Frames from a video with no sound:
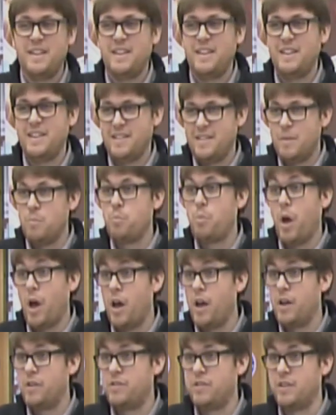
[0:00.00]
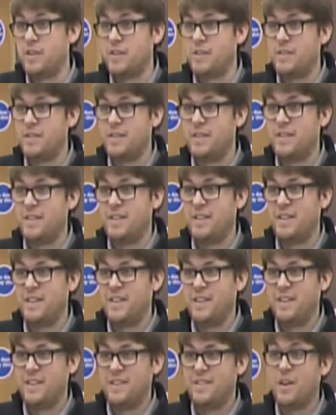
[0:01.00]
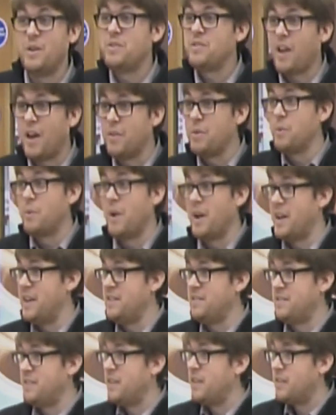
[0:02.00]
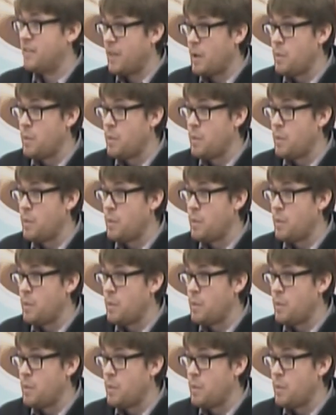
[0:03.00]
is in person. Those other ways, they